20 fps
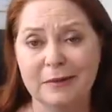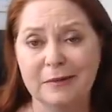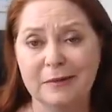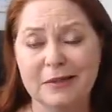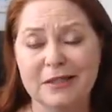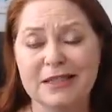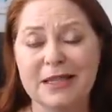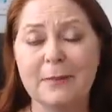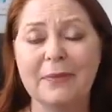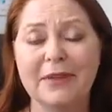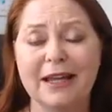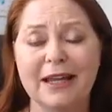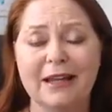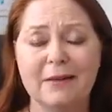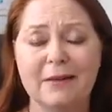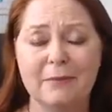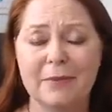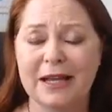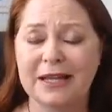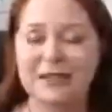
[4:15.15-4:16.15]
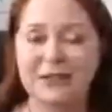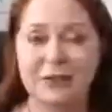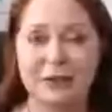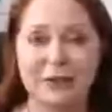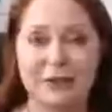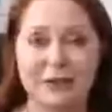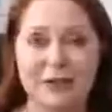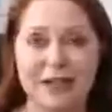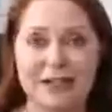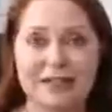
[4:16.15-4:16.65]
something based
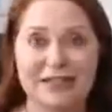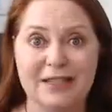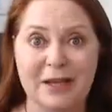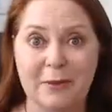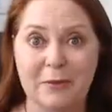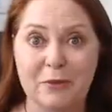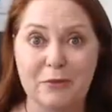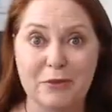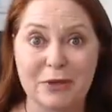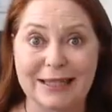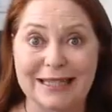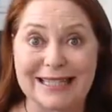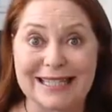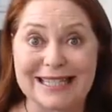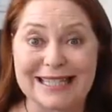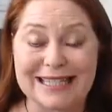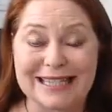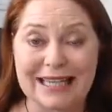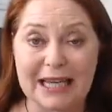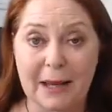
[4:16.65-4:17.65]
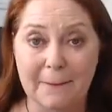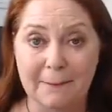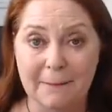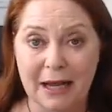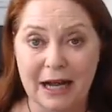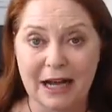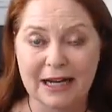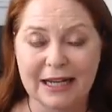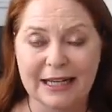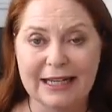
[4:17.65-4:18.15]
on some really slick
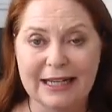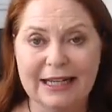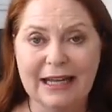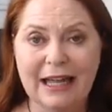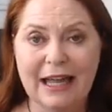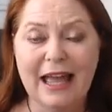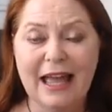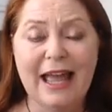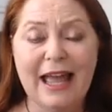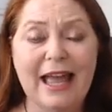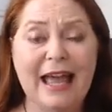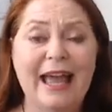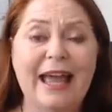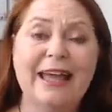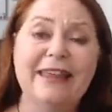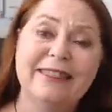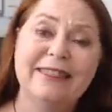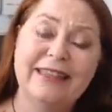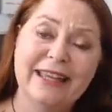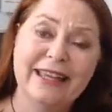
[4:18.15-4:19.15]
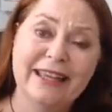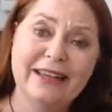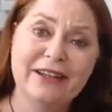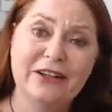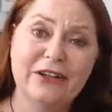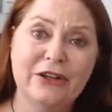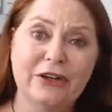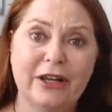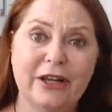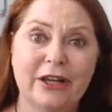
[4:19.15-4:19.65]
marketing. And
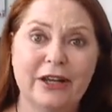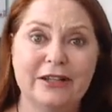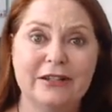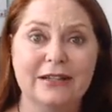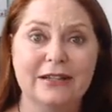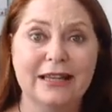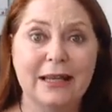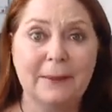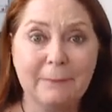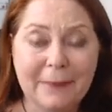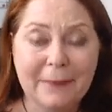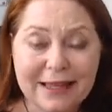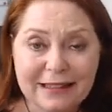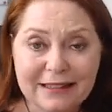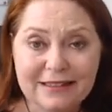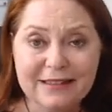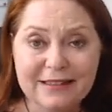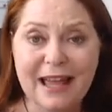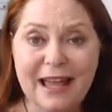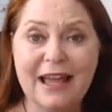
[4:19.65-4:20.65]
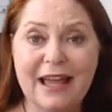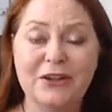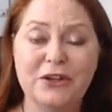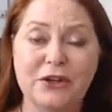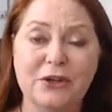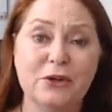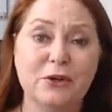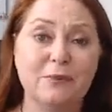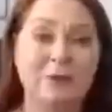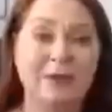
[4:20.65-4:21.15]
then you're going to lament that
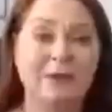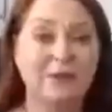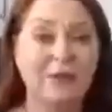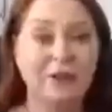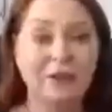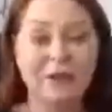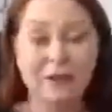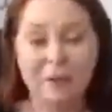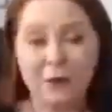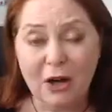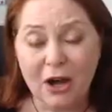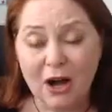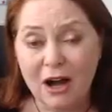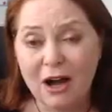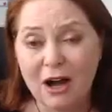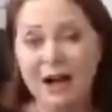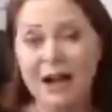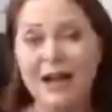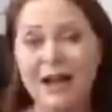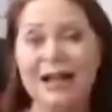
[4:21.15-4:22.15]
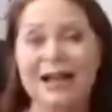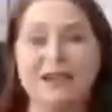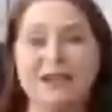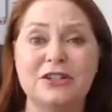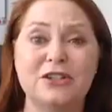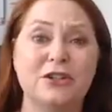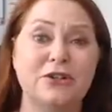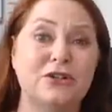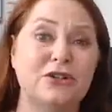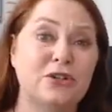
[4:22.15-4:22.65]
you could be further
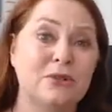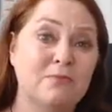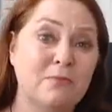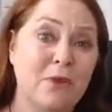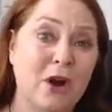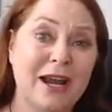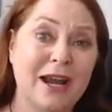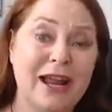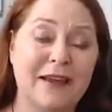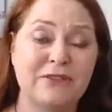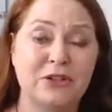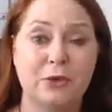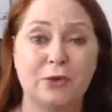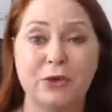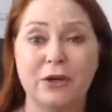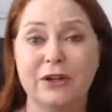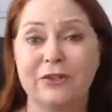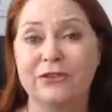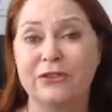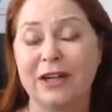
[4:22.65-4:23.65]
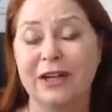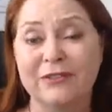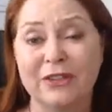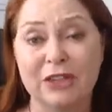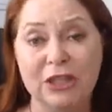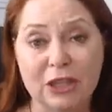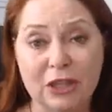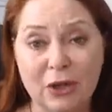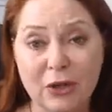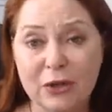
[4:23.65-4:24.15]
behind. You might have to work for
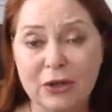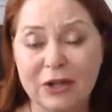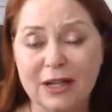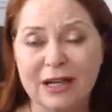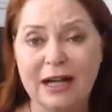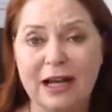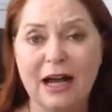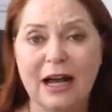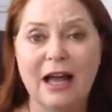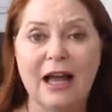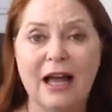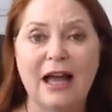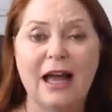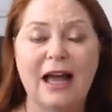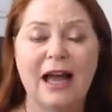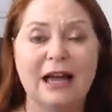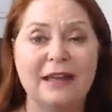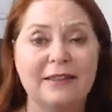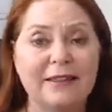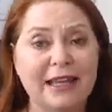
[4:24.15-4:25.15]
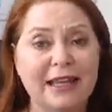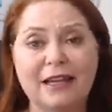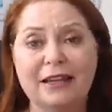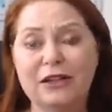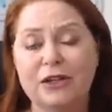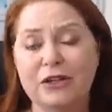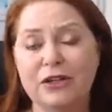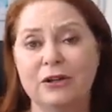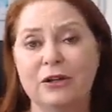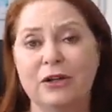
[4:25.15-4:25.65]
even longer. And
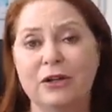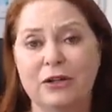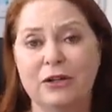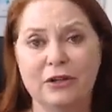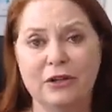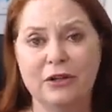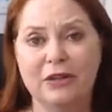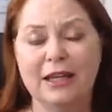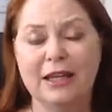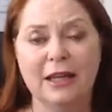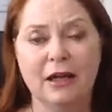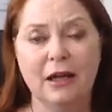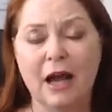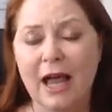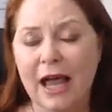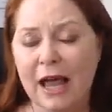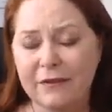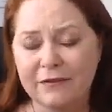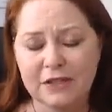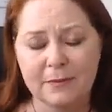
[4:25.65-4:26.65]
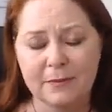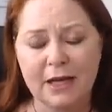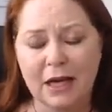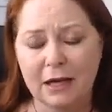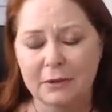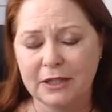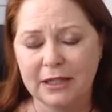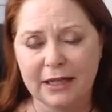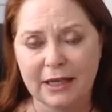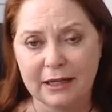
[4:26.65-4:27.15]
then, you're thinking, I have to be
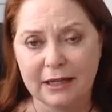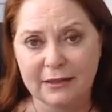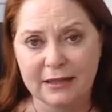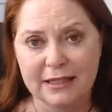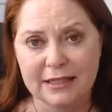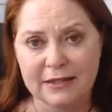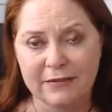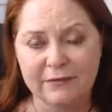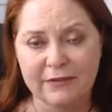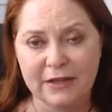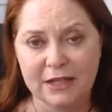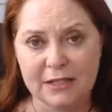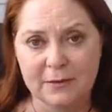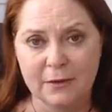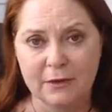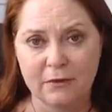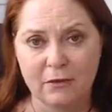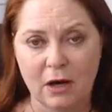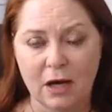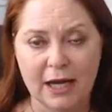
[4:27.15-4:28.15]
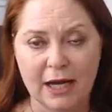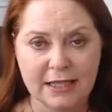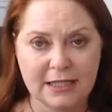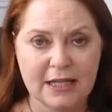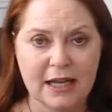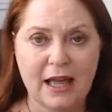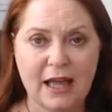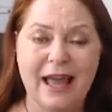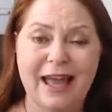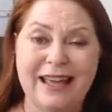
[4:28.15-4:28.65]
able to get this investment right.
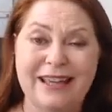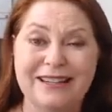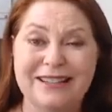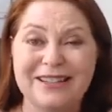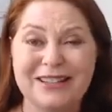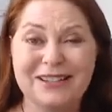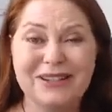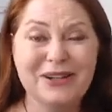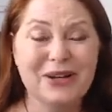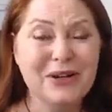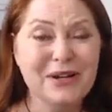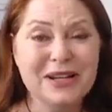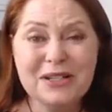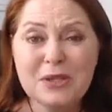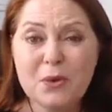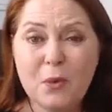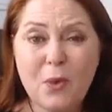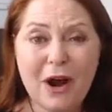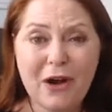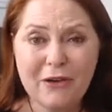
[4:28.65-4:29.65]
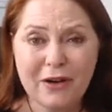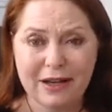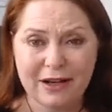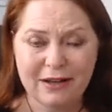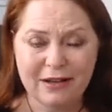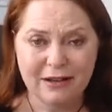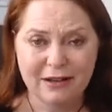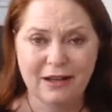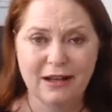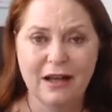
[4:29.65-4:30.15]
And, it's a worry.